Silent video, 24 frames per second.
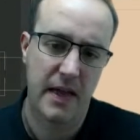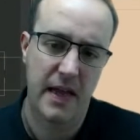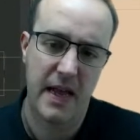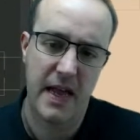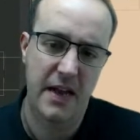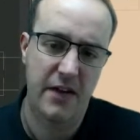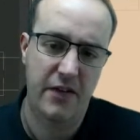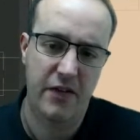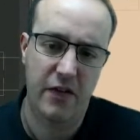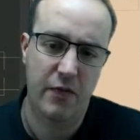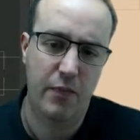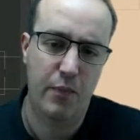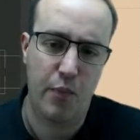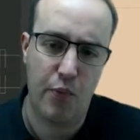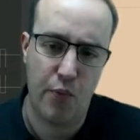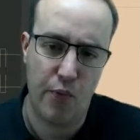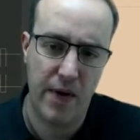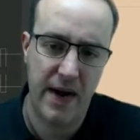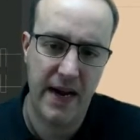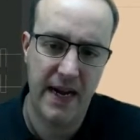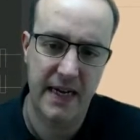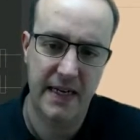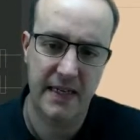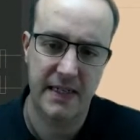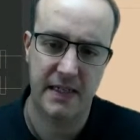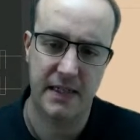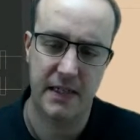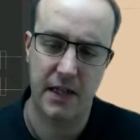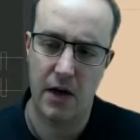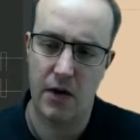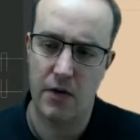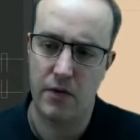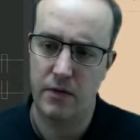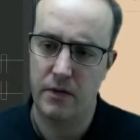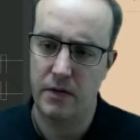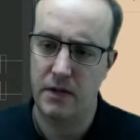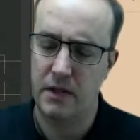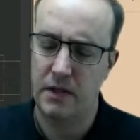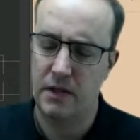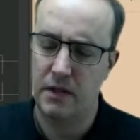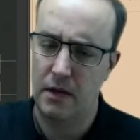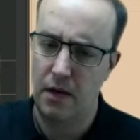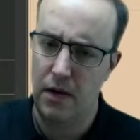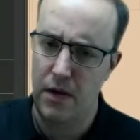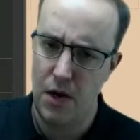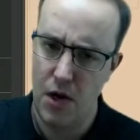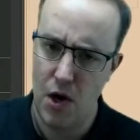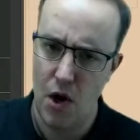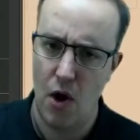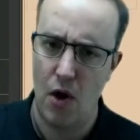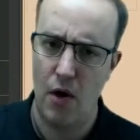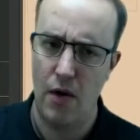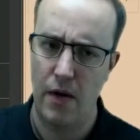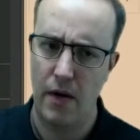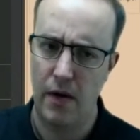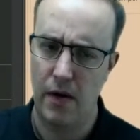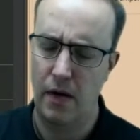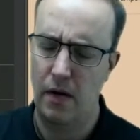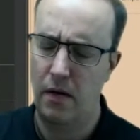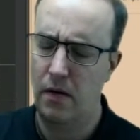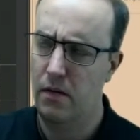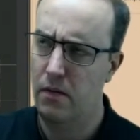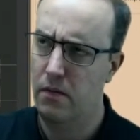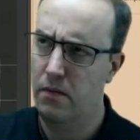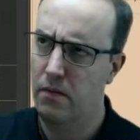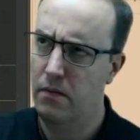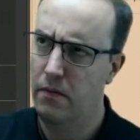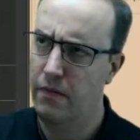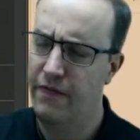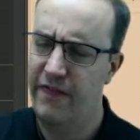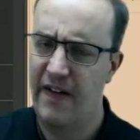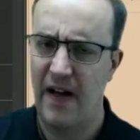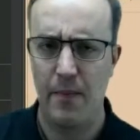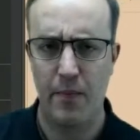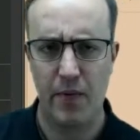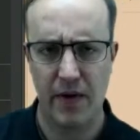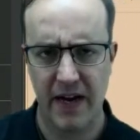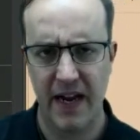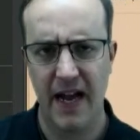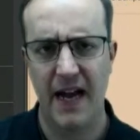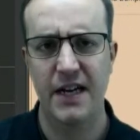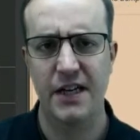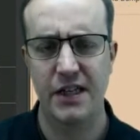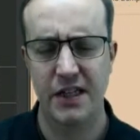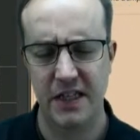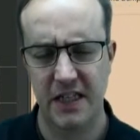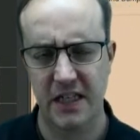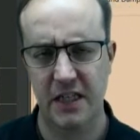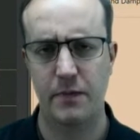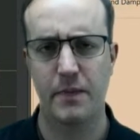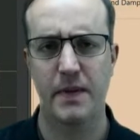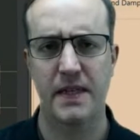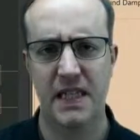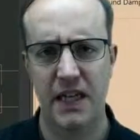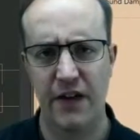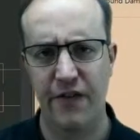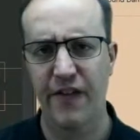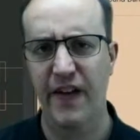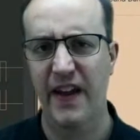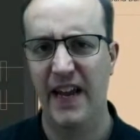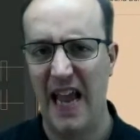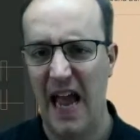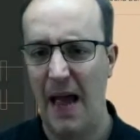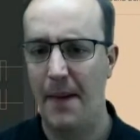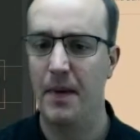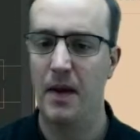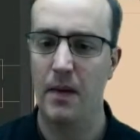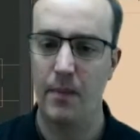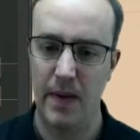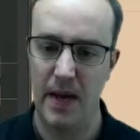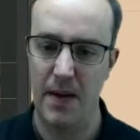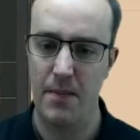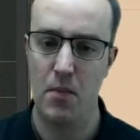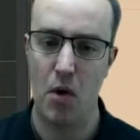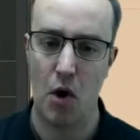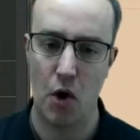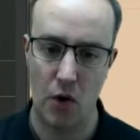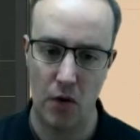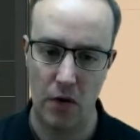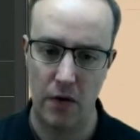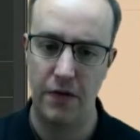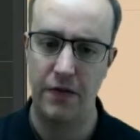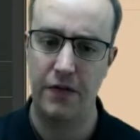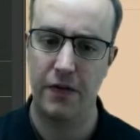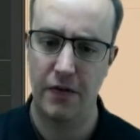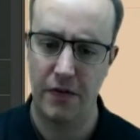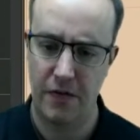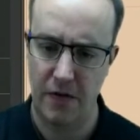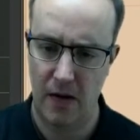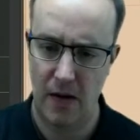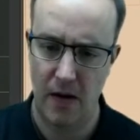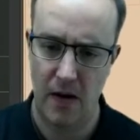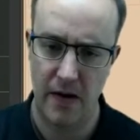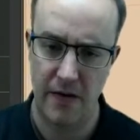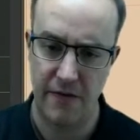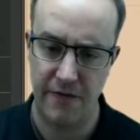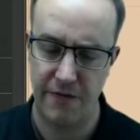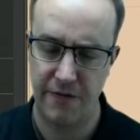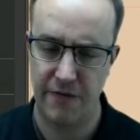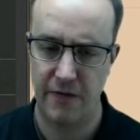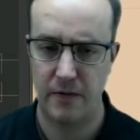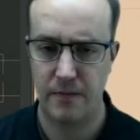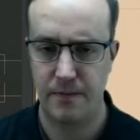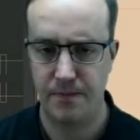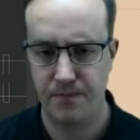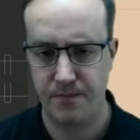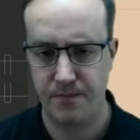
It just brings those non-fabrication specific MEP models to life.